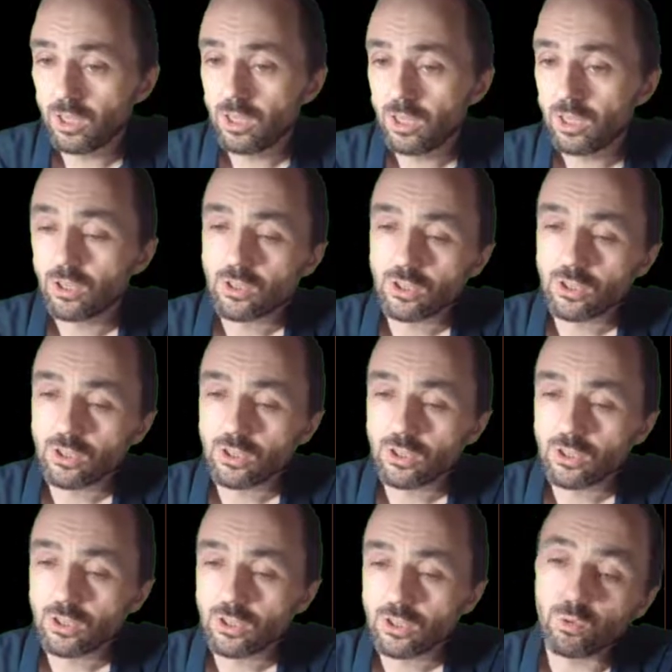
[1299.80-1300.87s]
So
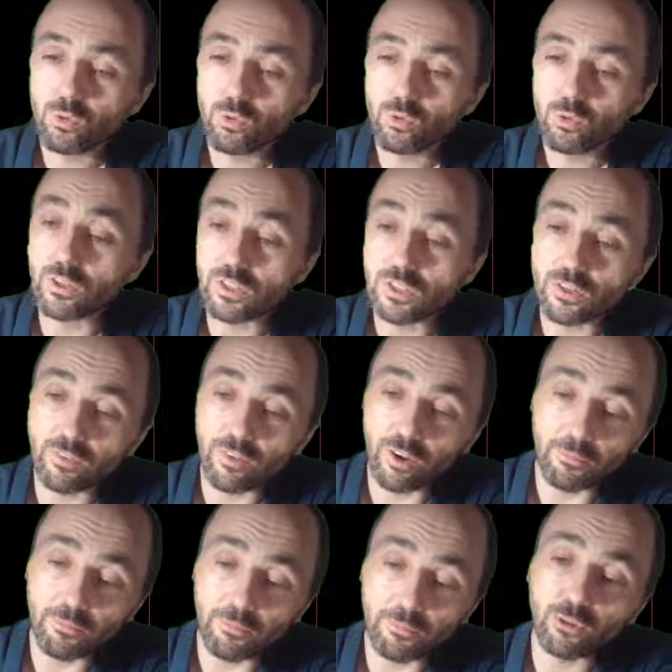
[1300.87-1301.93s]
2 divided
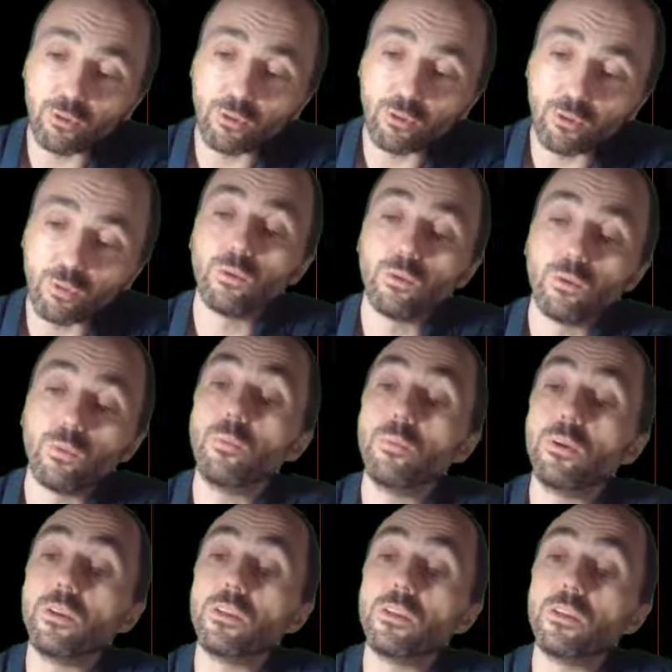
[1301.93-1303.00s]
by 3 will
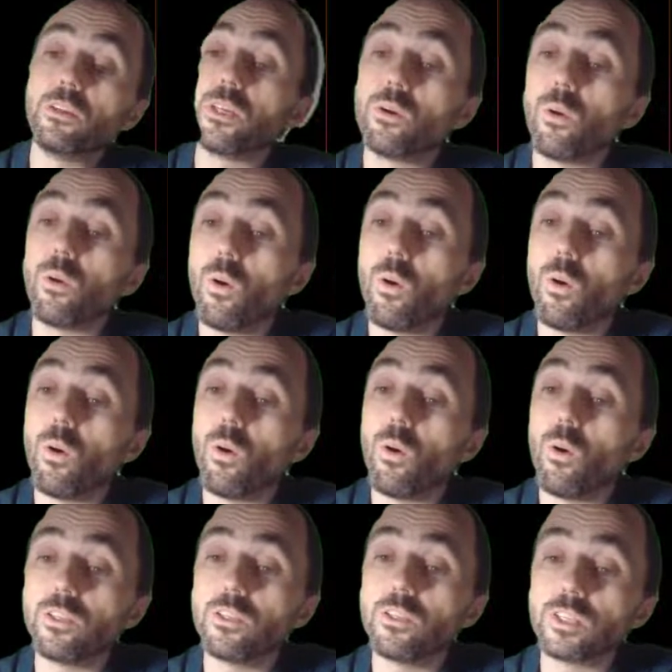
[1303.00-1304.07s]
be
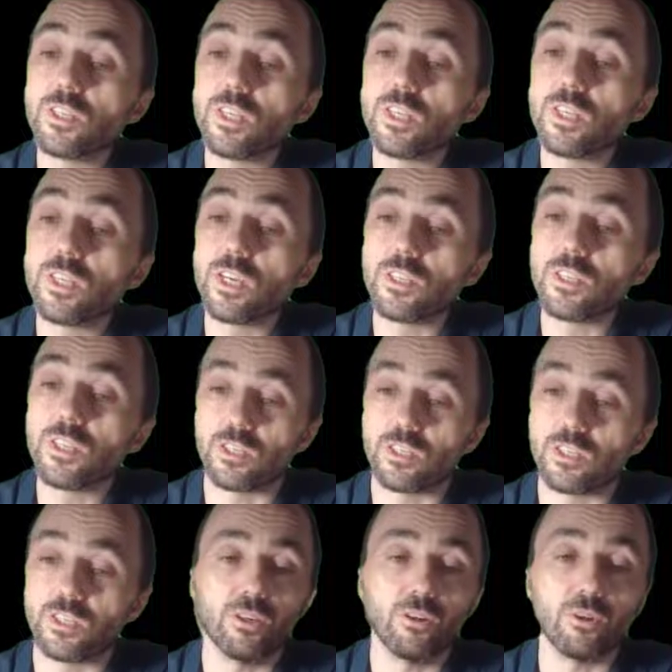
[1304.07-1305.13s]
0.66.
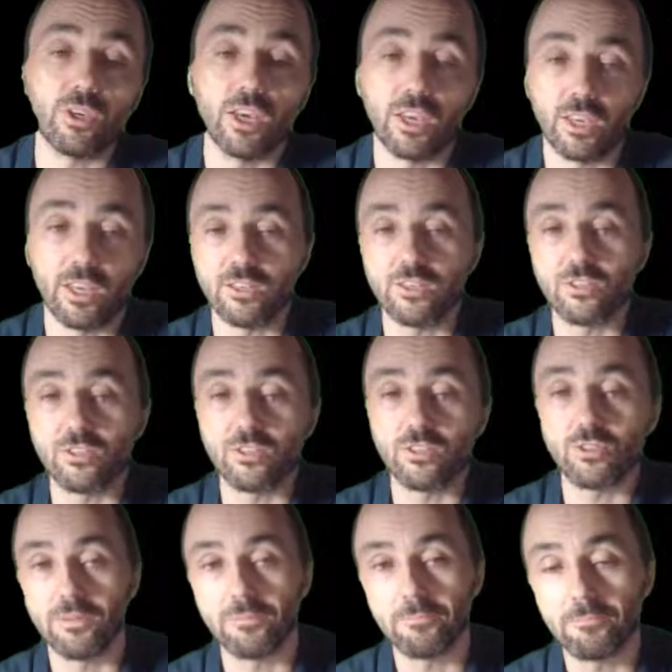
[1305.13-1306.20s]
Okay, and so on.
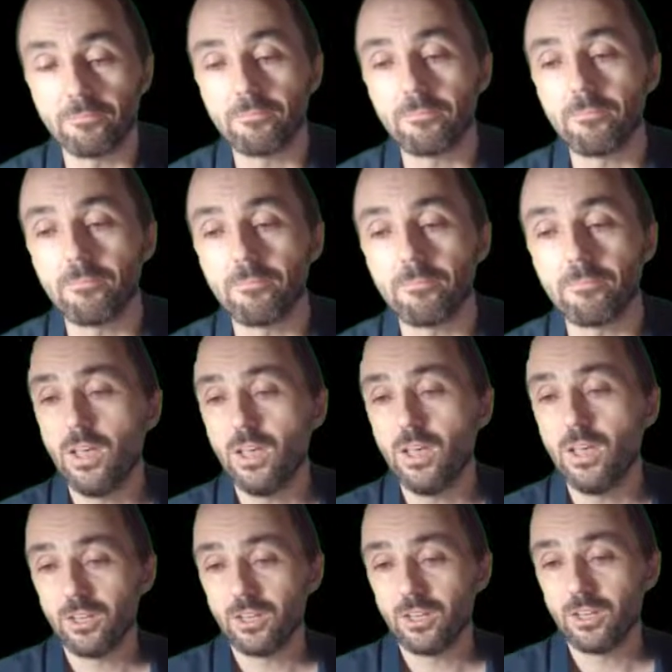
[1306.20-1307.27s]

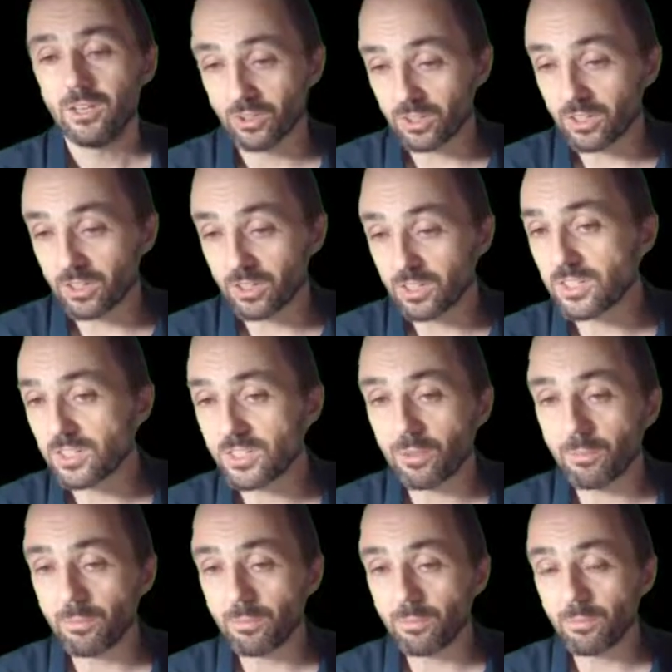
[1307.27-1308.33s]
So this is the
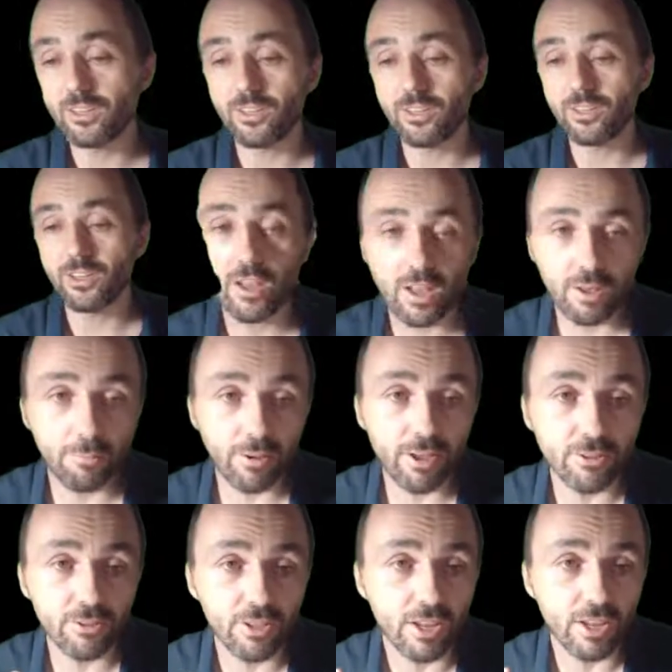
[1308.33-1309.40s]
main idea
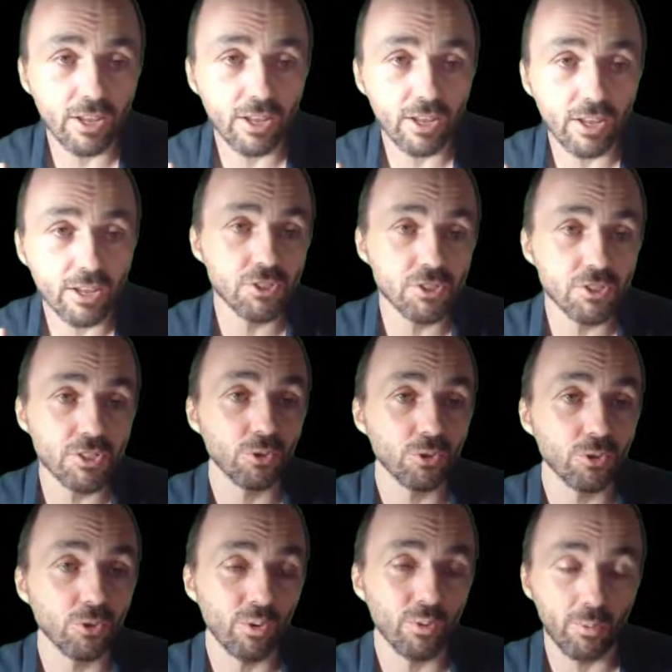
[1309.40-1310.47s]
about association
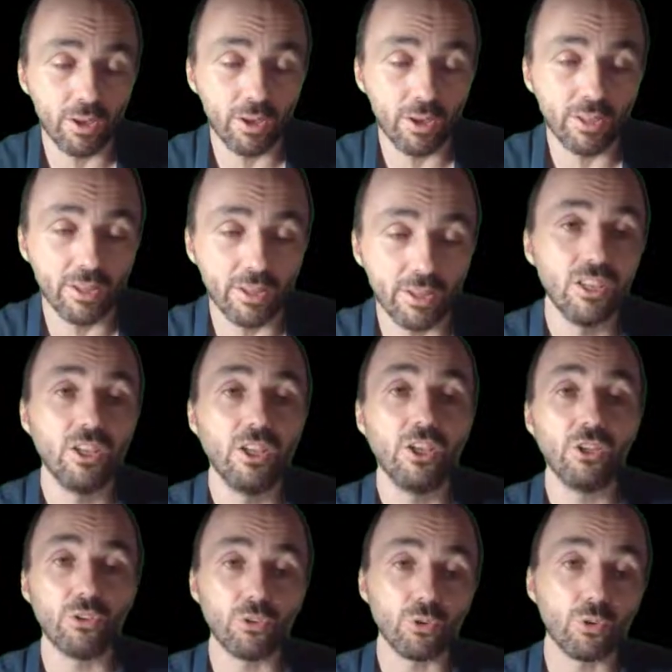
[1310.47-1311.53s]
rule mining,
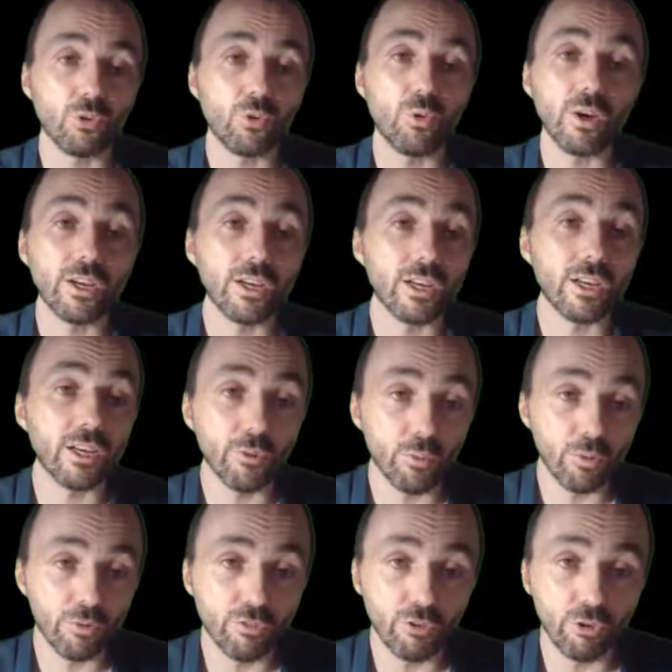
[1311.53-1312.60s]
to quickly
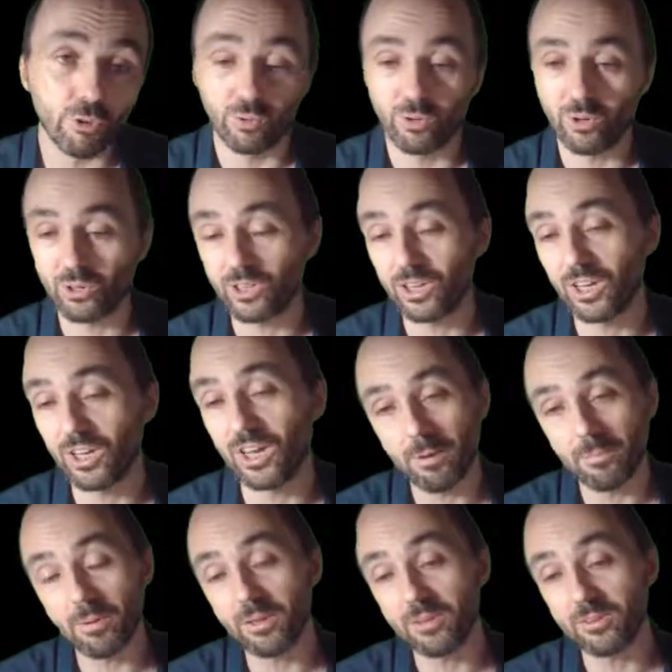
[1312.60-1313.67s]
review, okay,
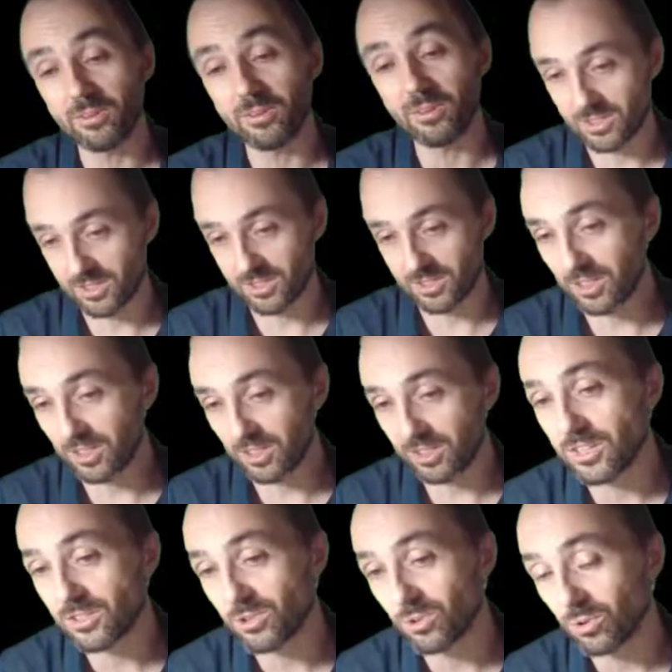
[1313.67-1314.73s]
about this, in
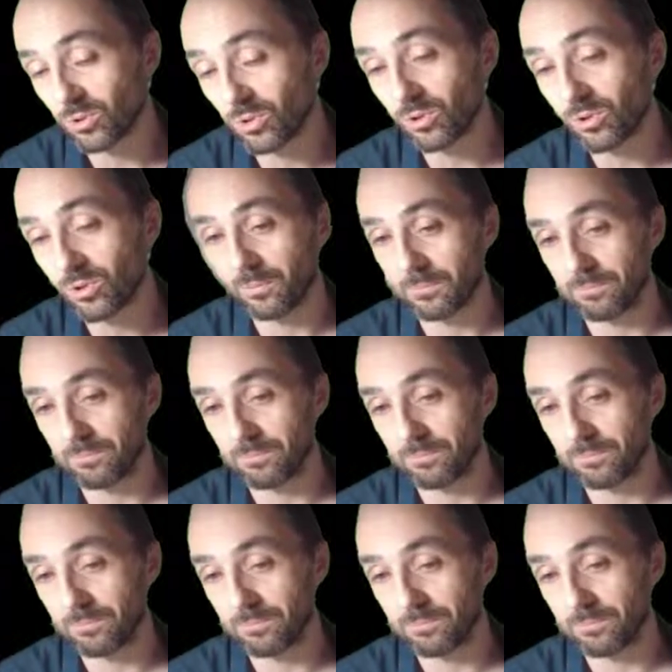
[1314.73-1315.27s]
case you don't know.